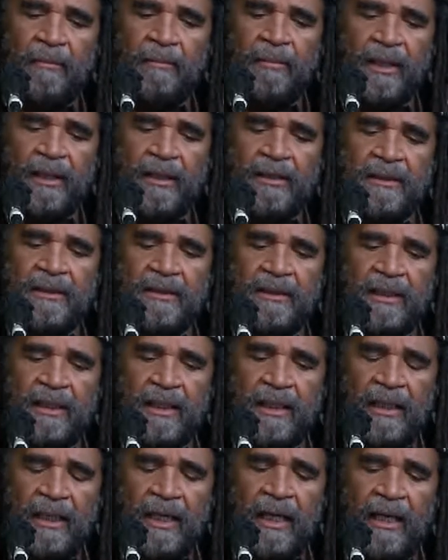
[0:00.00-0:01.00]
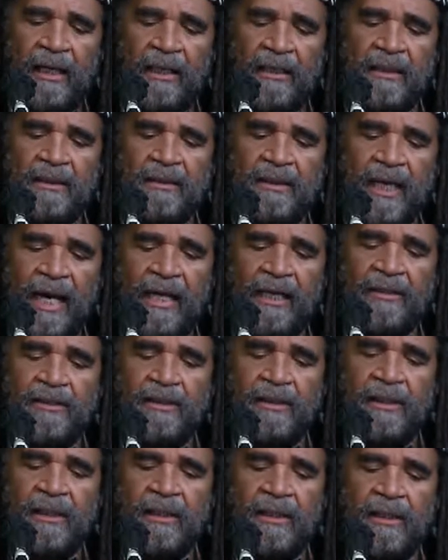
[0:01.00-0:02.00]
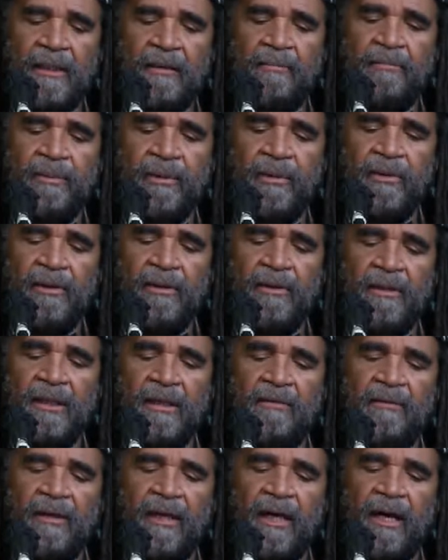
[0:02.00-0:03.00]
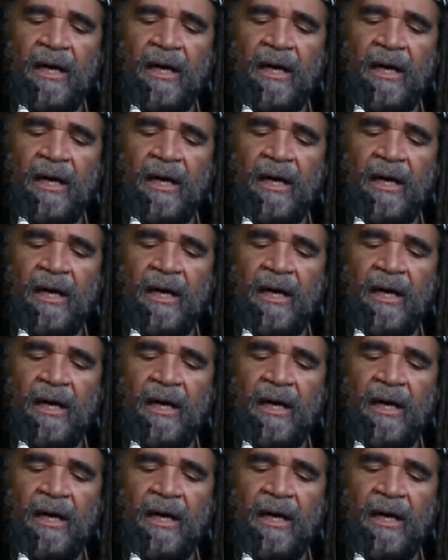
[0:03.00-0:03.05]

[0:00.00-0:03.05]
but DNA is actually a component of